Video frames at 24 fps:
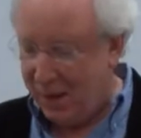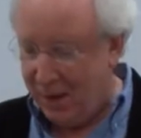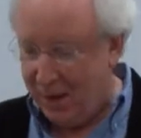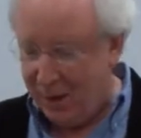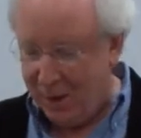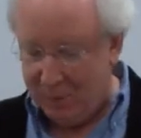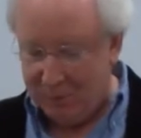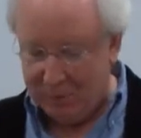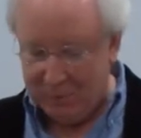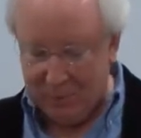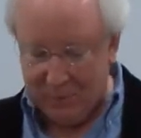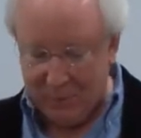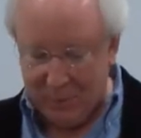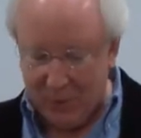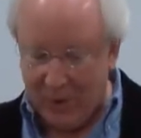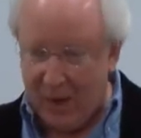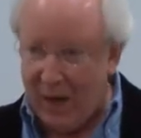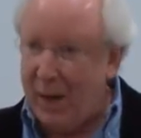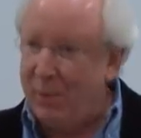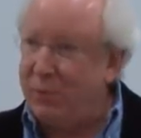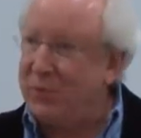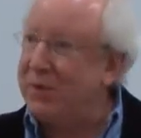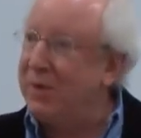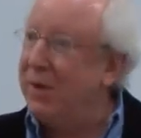um,
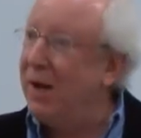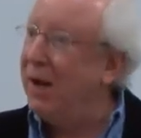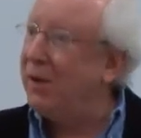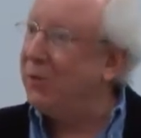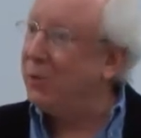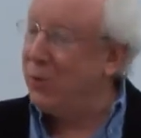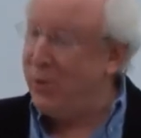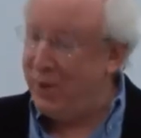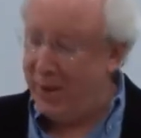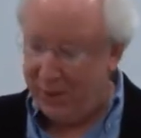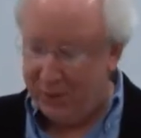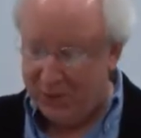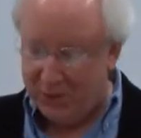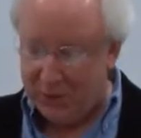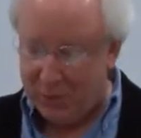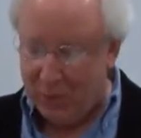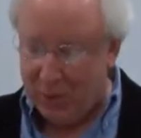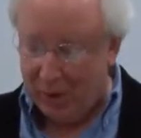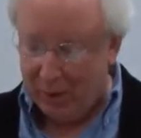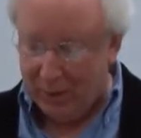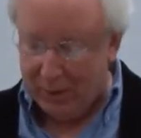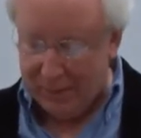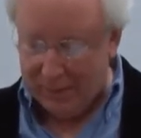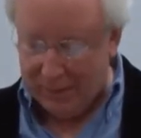perhaps not quite as
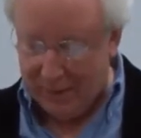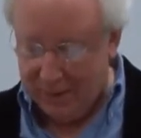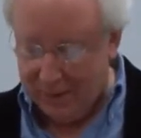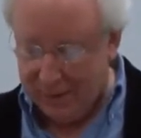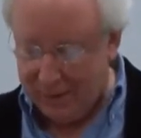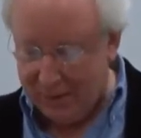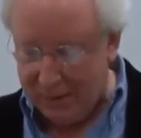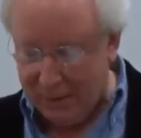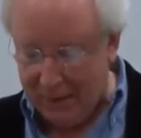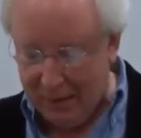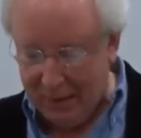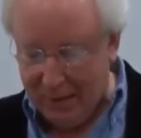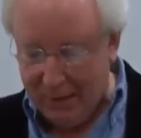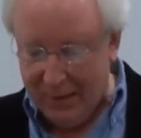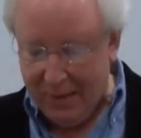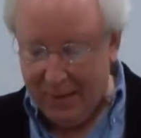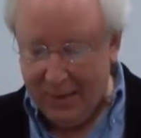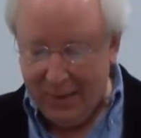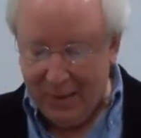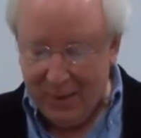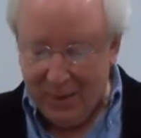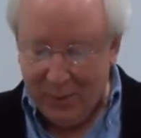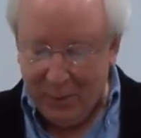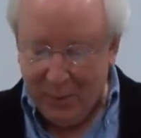small as this,
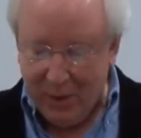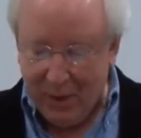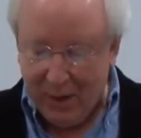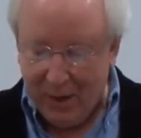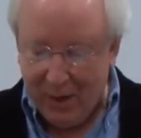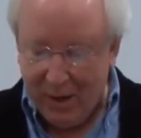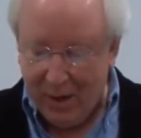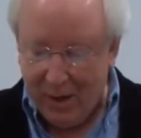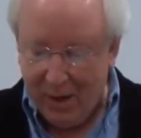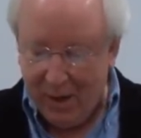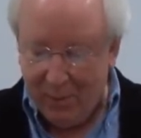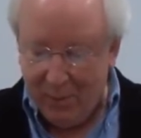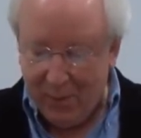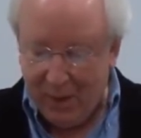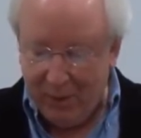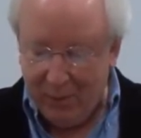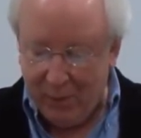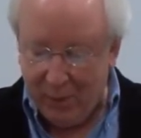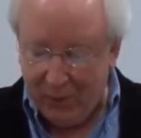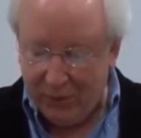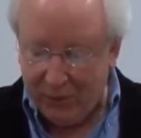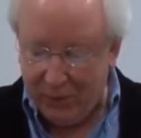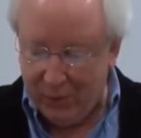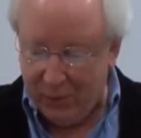but um, I've
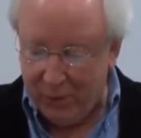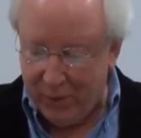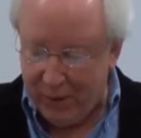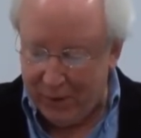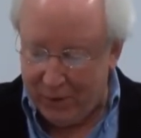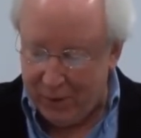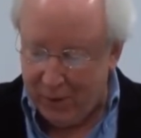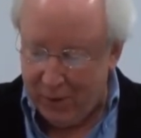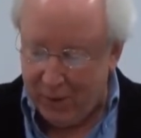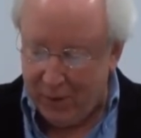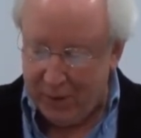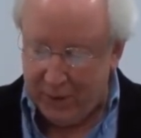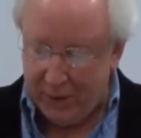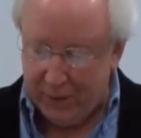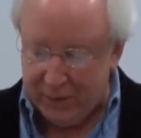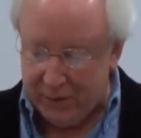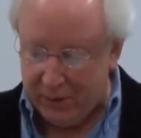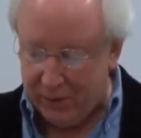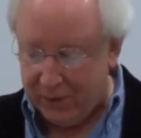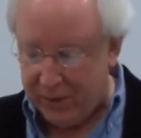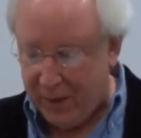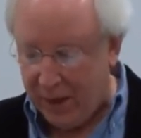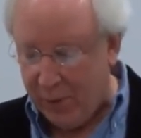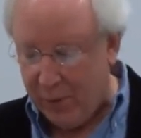also read to
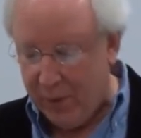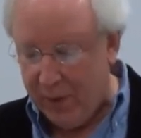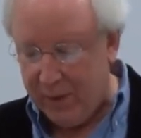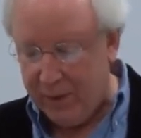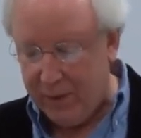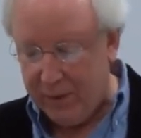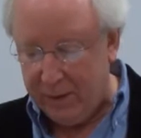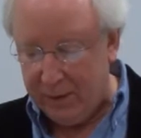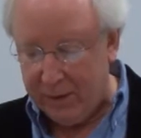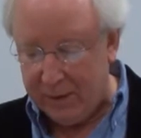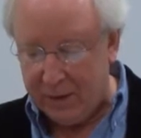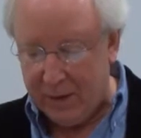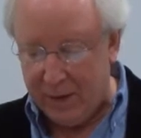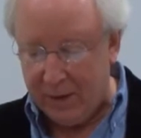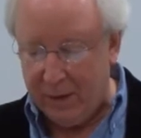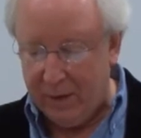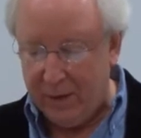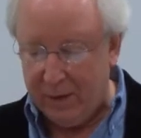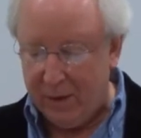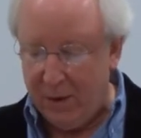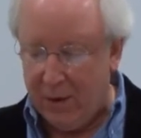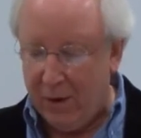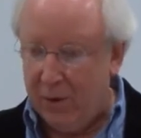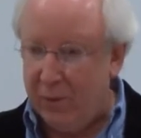audiences. I read in the
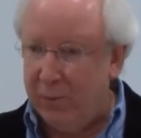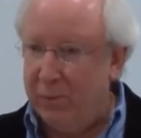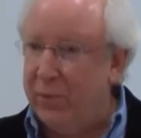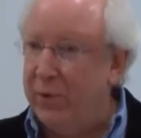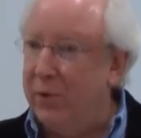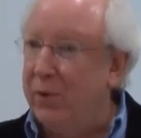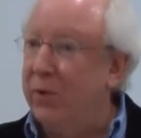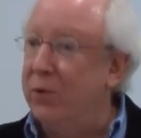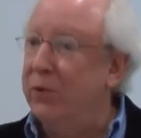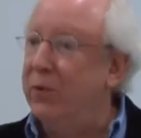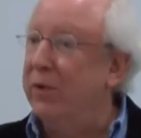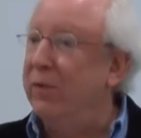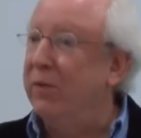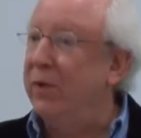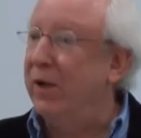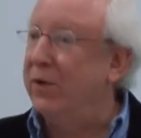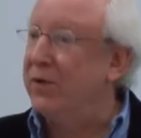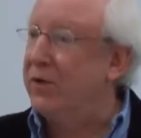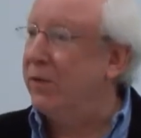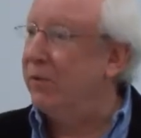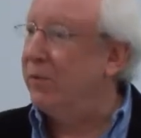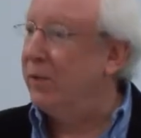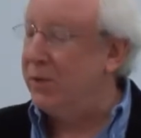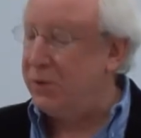Sunken Garden Poetry
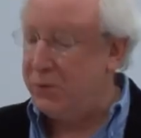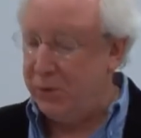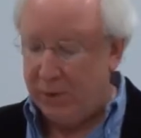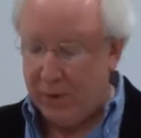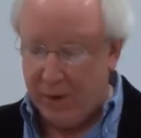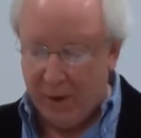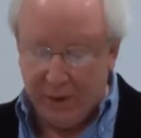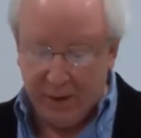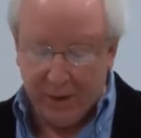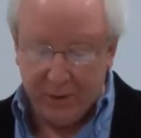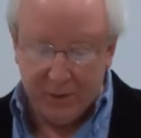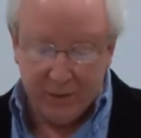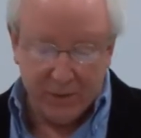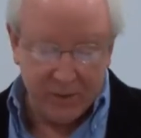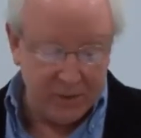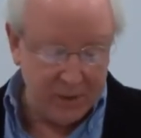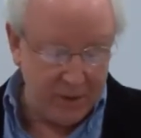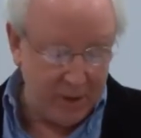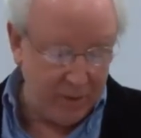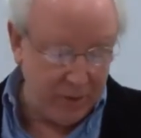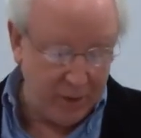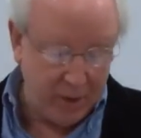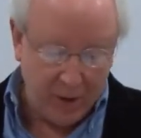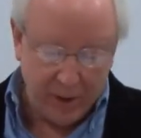Festival to an audience of
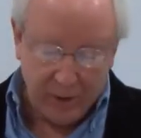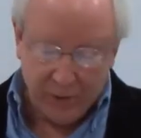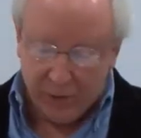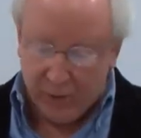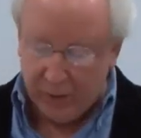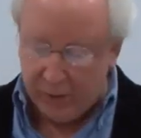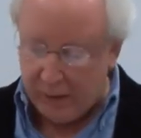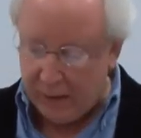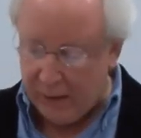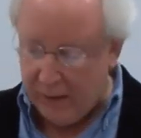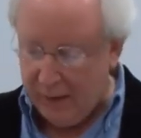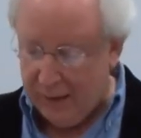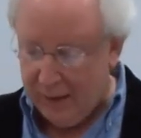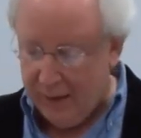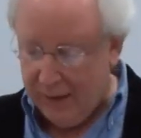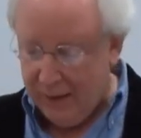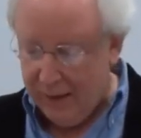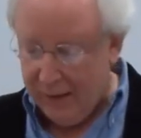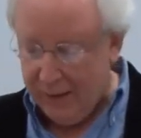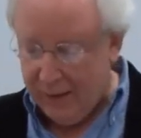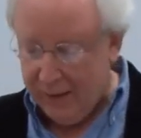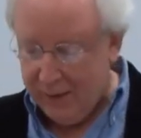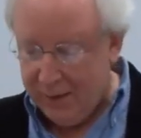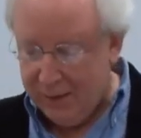seven hundred.
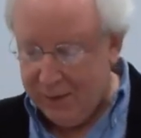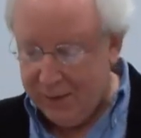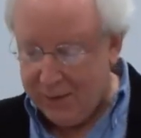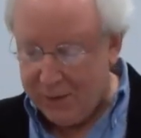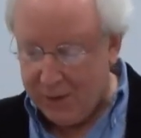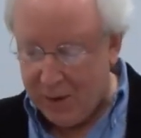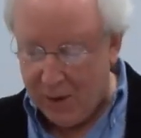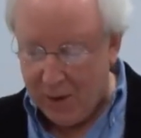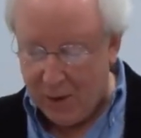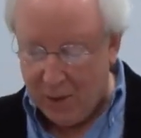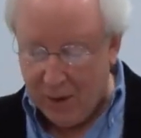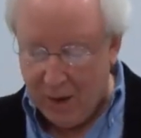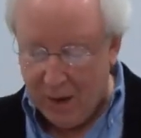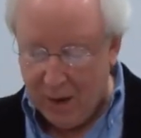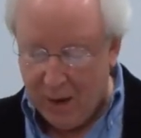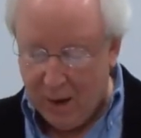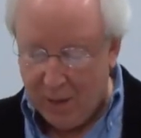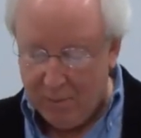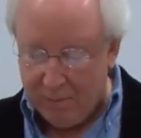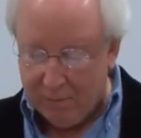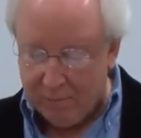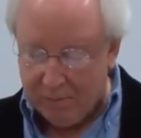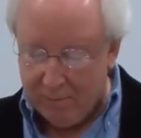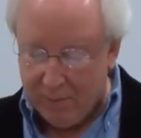So
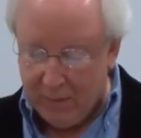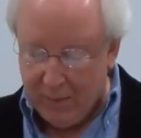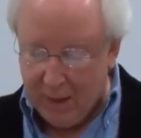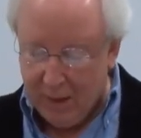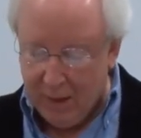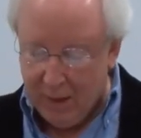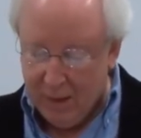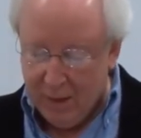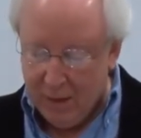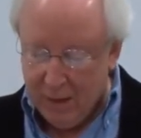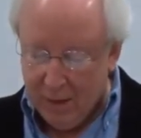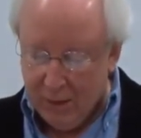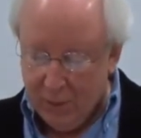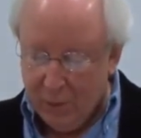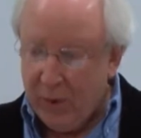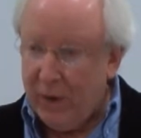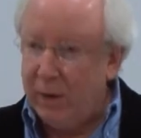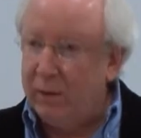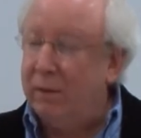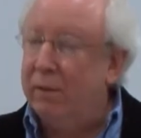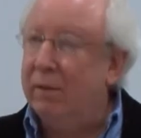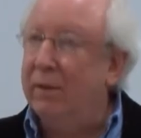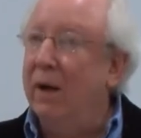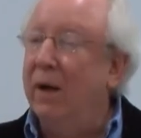um,
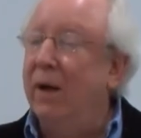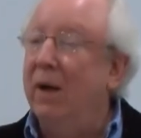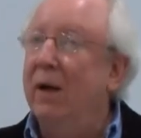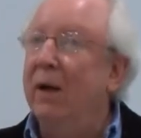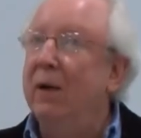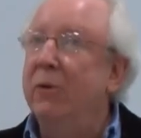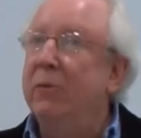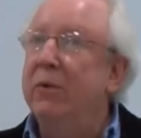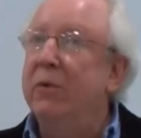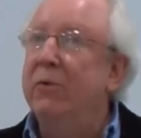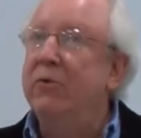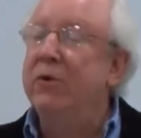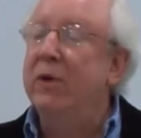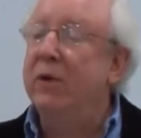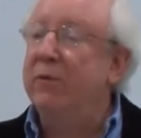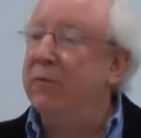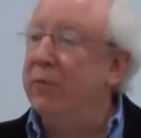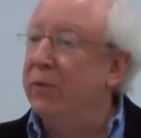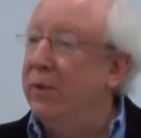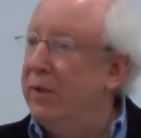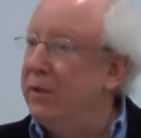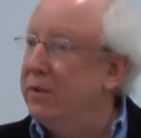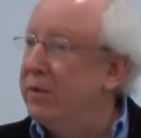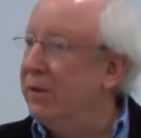with uh, Eugene
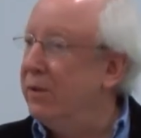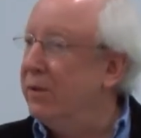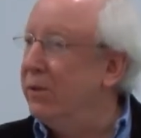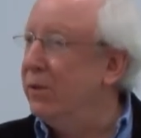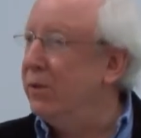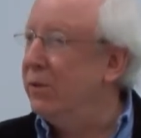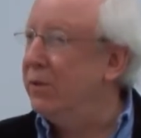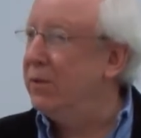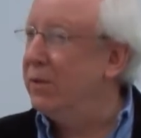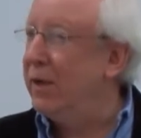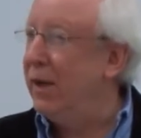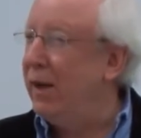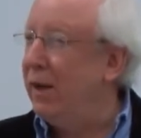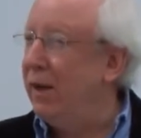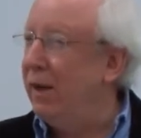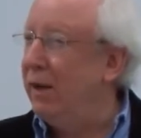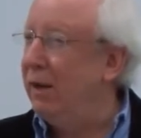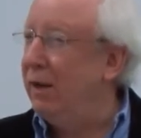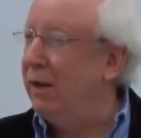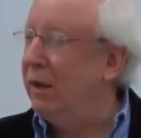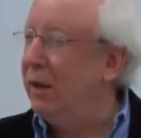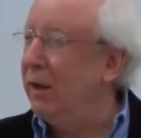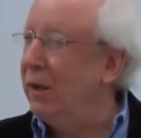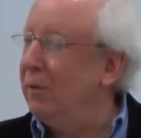Friesen, who's
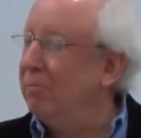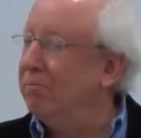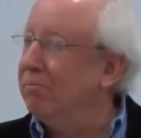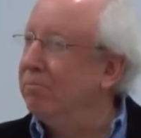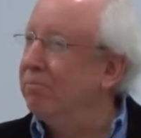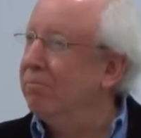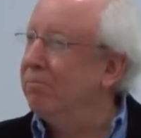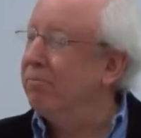a, um,